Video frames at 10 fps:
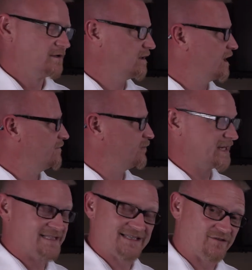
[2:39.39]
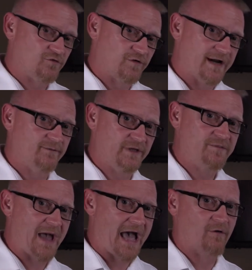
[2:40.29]
but is incredibly
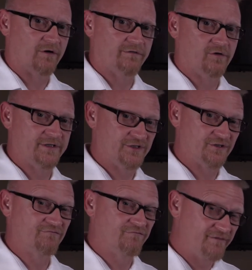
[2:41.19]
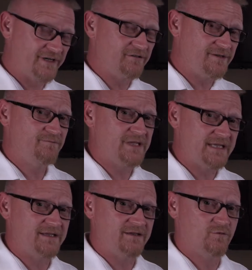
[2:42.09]
powerful and should really
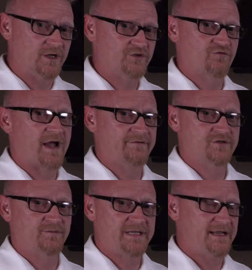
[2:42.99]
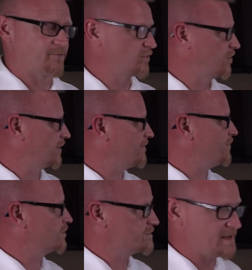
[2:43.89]
be what drives your PM program.
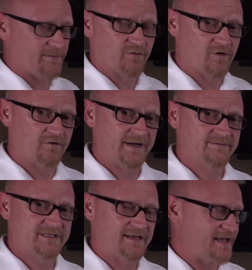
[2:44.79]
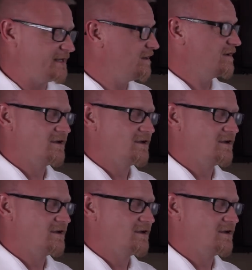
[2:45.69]
Most PM programs today